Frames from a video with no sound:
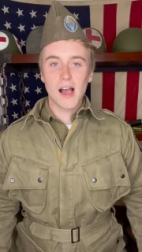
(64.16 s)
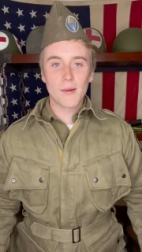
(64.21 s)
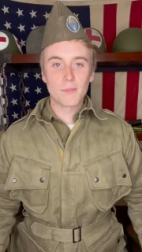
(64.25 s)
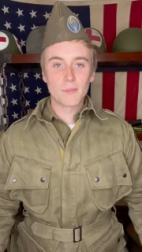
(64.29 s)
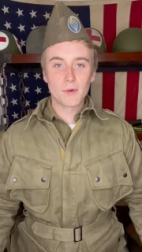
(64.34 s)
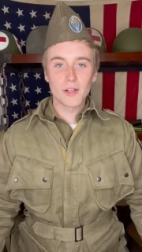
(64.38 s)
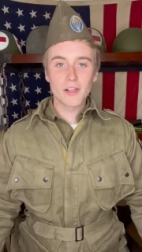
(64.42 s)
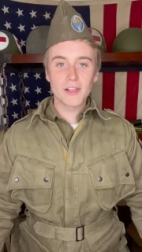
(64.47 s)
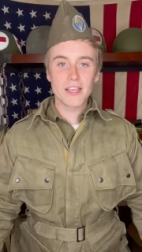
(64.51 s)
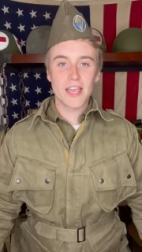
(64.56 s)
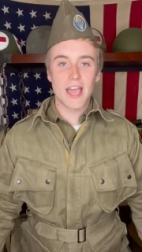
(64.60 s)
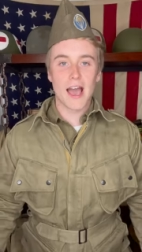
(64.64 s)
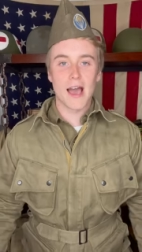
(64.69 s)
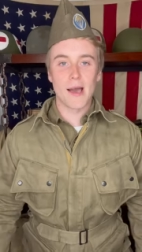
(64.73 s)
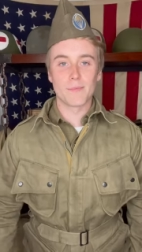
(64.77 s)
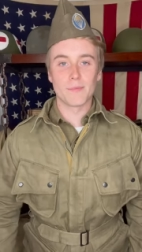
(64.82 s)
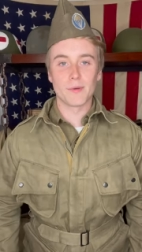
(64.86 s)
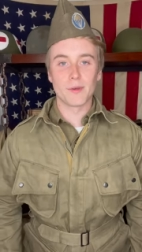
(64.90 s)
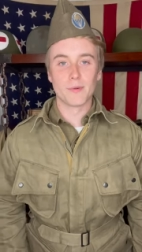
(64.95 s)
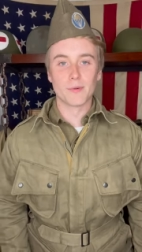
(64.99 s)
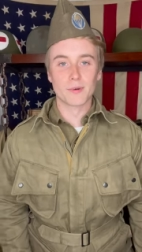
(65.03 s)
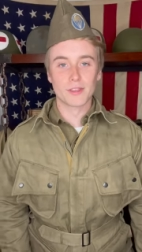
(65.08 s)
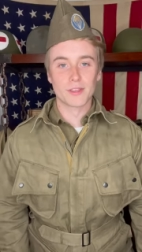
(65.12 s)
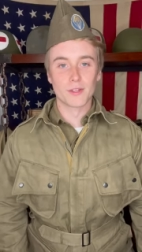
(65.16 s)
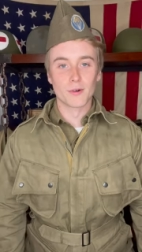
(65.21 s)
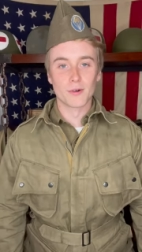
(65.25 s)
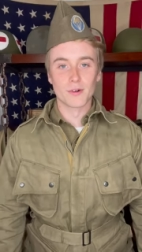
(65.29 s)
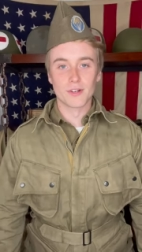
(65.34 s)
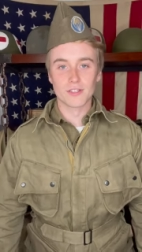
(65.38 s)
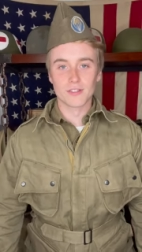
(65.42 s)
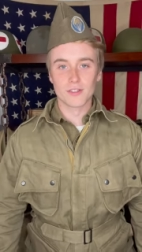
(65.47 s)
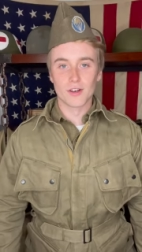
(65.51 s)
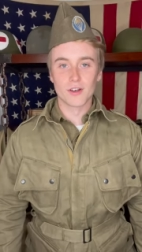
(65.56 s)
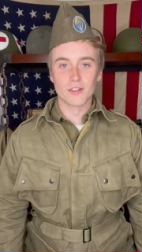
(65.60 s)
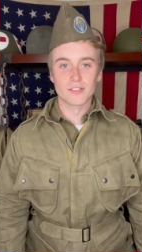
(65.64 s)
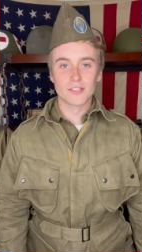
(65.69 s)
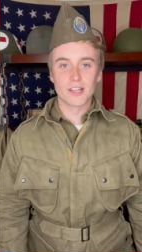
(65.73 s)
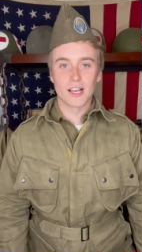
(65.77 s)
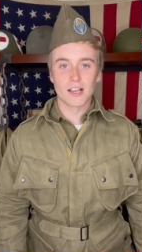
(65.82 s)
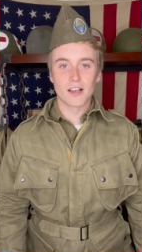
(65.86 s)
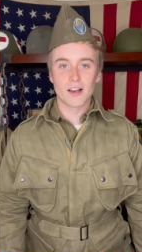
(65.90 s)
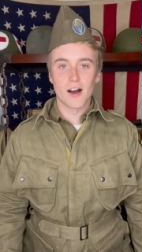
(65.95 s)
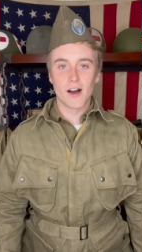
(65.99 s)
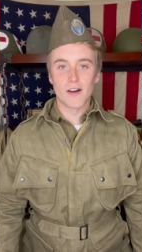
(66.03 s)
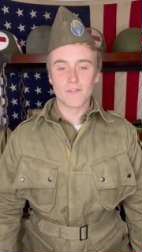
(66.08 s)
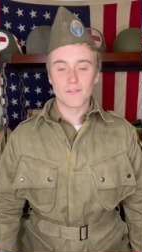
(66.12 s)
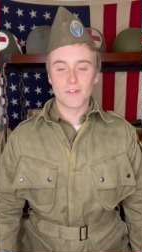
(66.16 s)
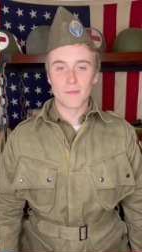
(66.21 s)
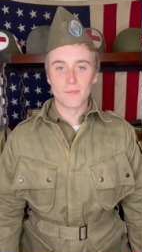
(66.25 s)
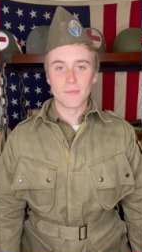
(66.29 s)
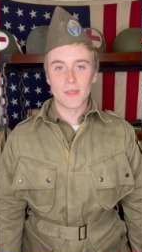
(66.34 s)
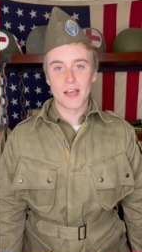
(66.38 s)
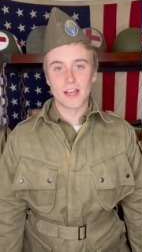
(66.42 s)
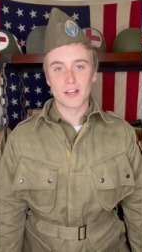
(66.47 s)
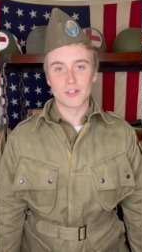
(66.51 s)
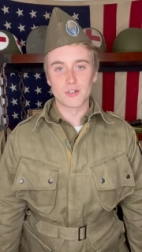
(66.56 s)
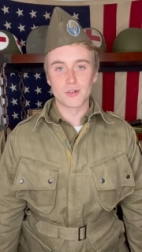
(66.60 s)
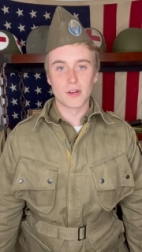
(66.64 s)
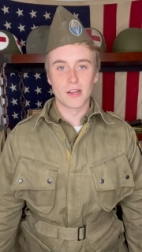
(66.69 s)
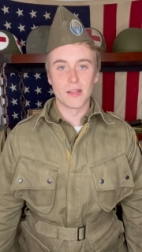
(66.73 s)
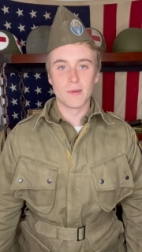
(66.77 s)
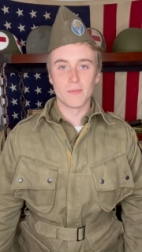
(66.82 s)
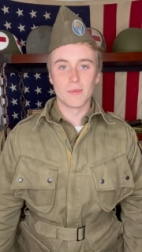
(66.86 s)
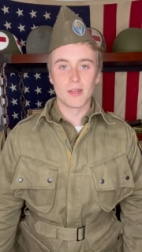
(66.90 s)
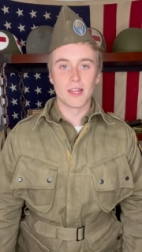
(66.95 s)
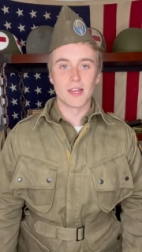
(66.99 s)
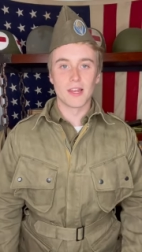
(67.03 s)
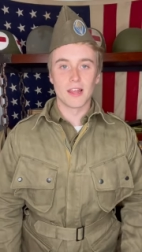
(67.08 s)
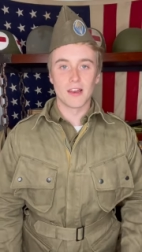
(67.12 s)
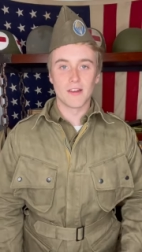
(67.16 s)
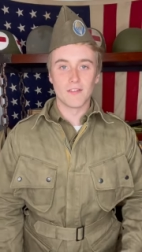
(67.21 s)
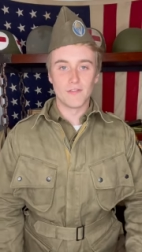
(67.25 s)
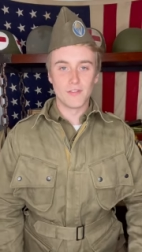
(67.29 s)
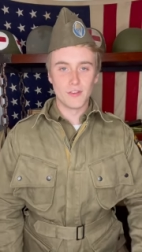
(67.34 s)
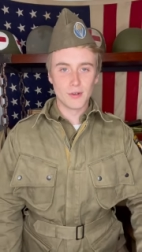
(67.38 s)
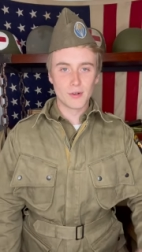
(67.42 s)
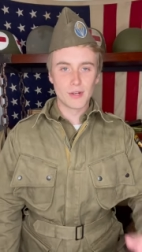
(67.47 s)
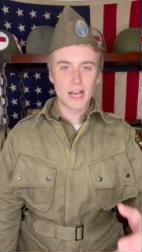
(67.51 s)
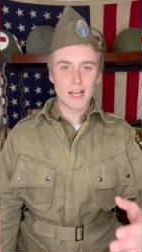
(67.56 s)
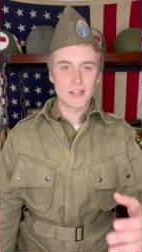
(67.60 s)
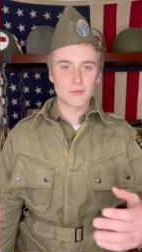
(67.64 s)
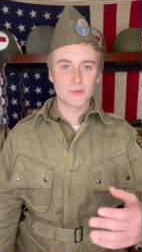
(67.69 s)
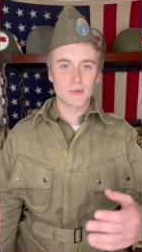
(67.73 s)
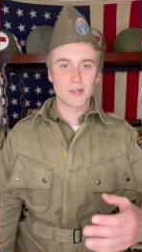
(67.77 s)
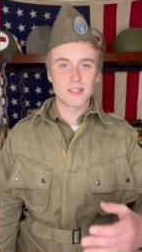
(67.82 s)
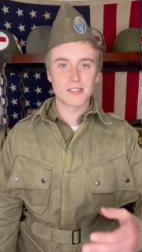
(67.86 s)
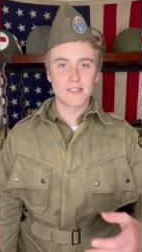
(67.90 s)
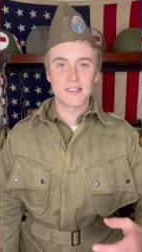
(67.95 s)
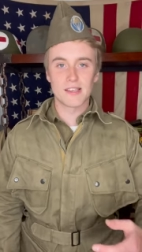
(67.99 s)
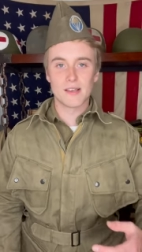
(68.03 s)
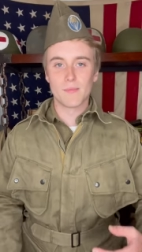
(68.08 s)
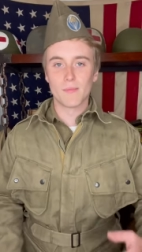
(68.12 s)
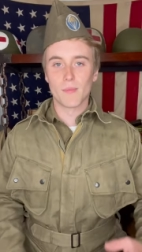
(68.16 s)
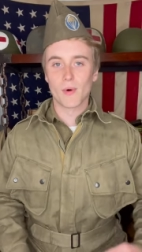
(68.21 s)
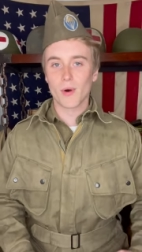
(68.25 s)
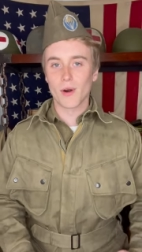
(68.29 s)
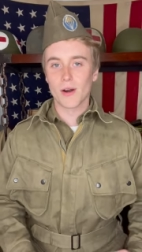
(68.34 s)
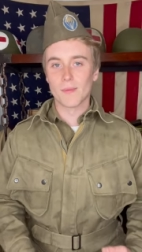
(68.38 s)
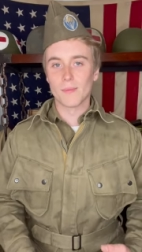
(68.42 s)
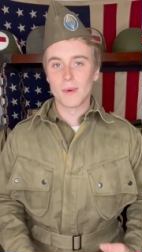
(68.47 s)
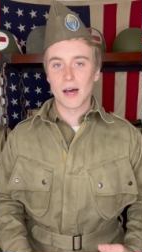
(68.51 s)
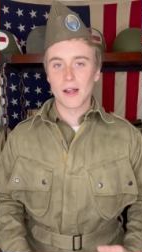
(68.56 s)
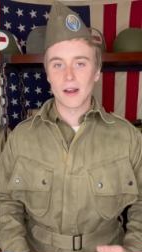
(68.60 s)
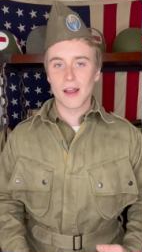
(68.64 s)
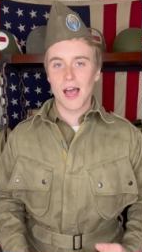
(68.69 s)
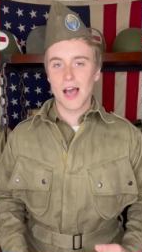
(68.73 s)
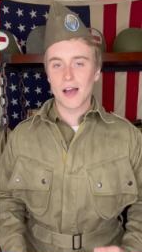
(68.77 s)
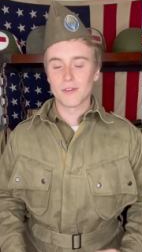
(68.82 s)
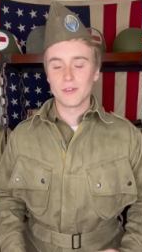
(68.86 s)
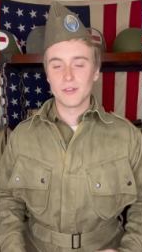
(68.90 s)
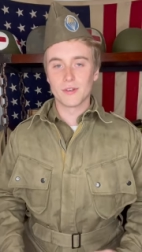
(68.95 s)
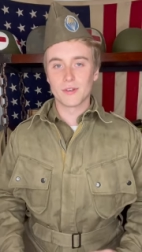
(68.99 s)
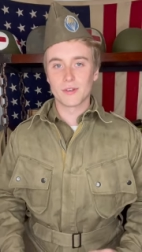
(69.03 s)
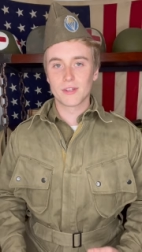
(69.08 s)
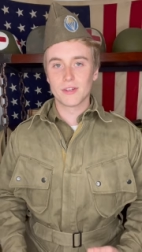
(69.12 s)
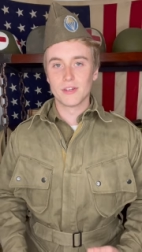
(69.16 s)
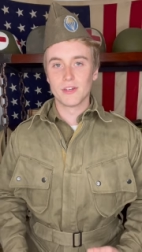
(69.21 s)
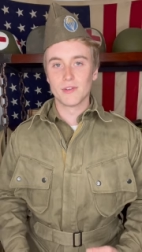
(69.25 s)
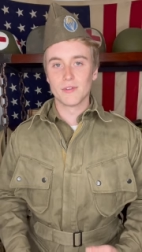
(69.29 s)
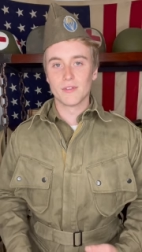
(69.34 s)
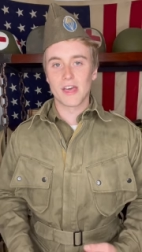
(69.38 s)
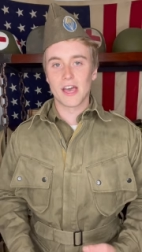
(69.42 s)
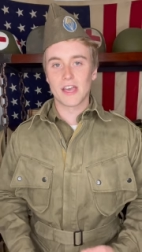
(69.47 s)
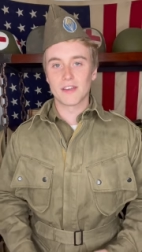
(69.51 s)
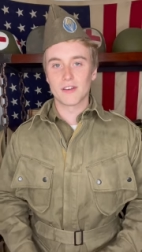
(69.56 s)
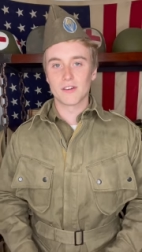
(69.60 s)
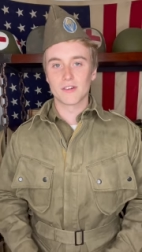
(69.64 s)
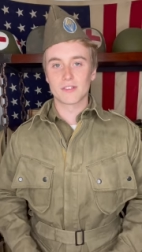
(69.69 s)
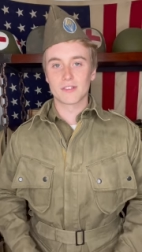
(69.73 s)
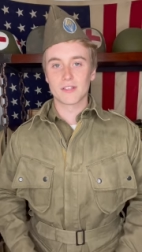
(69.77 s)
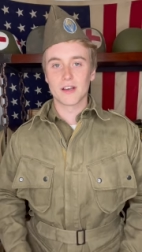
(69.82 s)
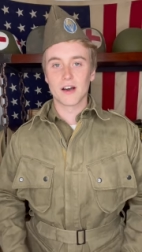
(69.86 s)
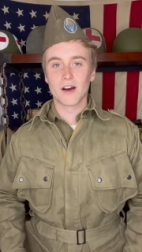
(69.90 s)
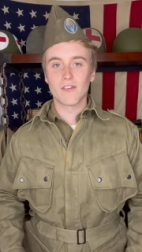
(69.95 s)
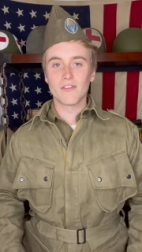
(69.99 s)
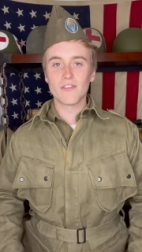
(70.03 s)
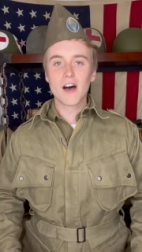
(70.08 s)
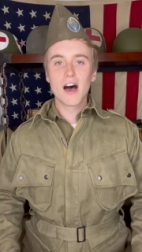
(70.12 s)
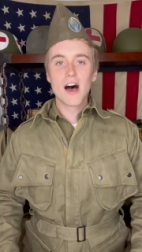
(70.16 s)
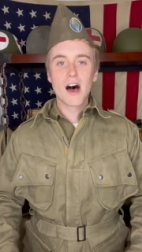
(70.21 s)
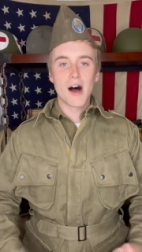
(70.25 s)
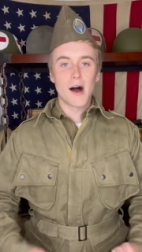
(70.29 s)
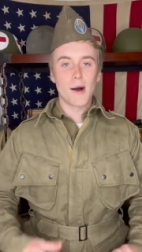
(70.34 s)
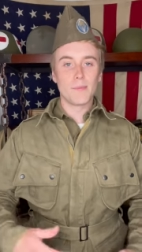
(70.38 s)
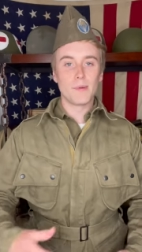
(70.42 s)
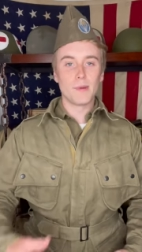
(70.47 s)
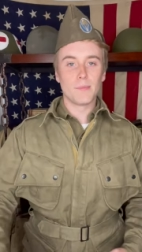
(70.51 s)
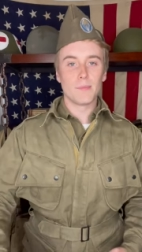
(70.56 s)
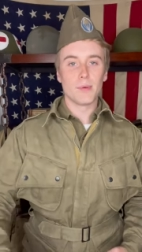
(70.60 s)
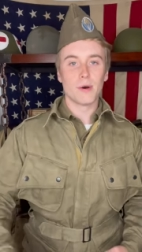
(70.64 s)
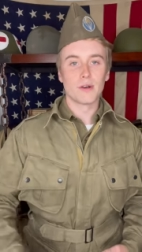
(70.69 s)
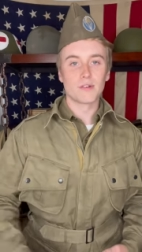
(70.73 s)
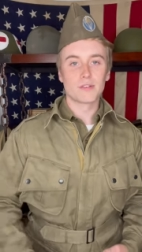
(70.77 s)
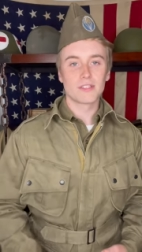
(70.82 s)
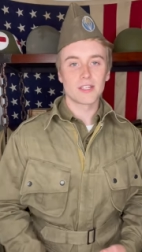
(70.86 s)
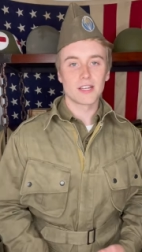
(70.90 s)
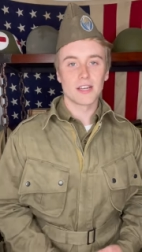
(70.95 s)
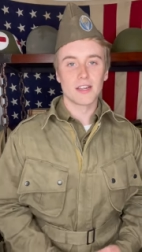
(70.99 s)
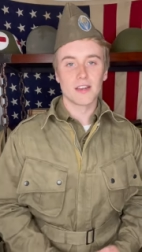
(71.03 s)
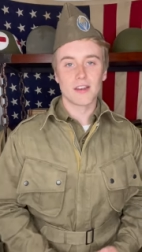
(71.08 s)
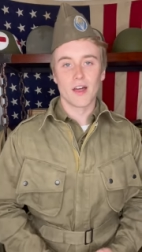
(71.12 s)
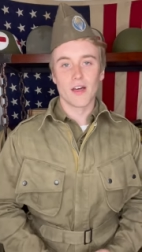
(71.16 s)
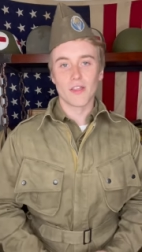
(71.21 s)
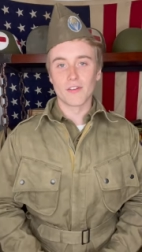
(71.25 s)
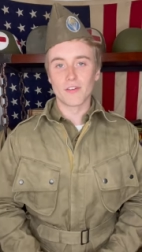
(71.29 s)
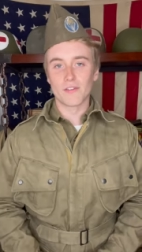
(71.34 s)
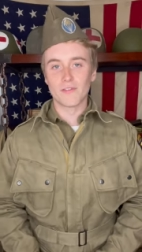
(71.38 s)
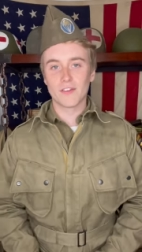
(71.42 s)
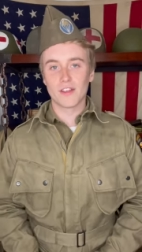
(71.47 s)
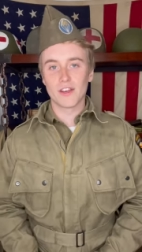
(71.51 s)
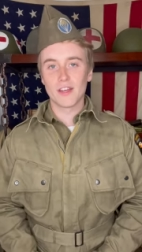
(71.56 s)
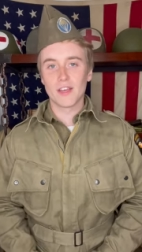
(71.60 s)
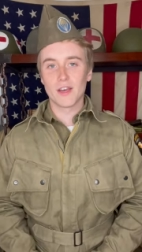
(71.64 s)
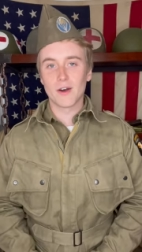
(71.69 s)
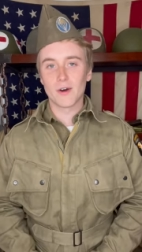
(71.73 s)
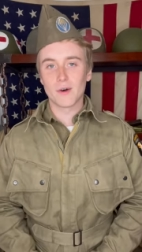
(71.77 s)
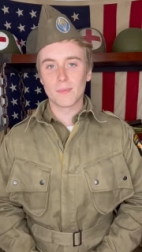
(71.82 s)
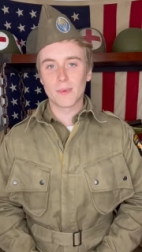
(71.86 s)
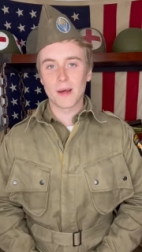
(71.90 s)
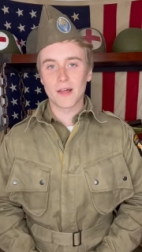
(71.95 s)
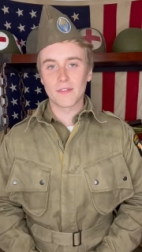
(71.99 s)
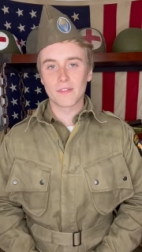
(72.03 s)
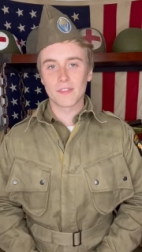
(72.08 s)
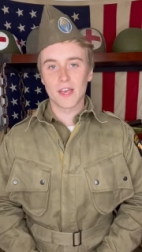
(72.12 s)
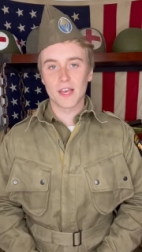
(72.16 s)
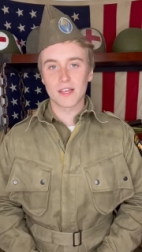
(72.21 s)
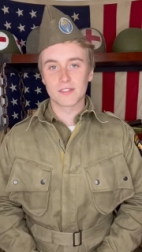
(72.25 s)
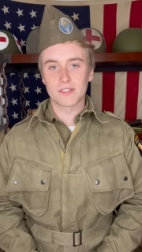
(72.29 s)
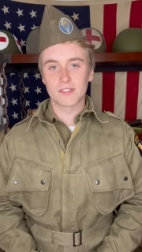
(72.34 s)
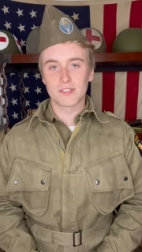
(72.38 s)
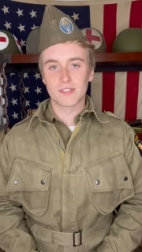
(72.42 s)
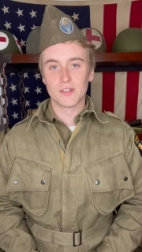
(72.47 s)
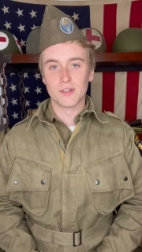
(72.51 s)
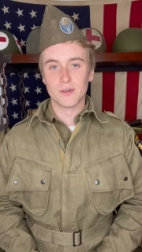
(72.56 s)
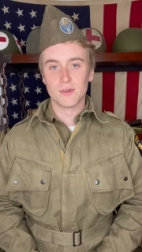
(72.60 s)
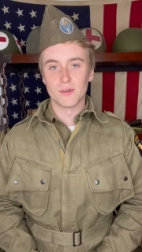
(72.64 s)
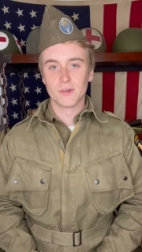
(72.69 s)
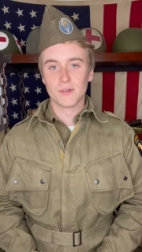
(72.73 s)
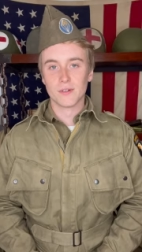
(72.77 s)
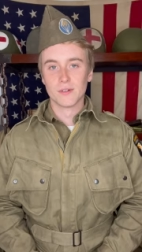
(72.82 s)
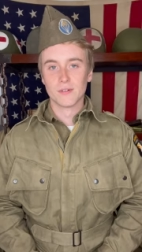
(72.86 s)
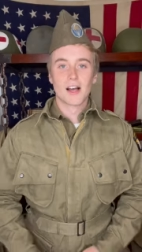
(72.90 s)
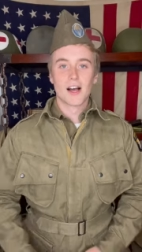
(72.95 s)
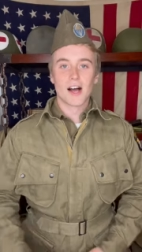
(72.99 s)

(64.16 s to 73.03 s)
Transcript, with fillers: I'm really happy with the results I got from that treatment, and if you guys want to see more about how you can do that yourself, I'll be posting another video about that soon.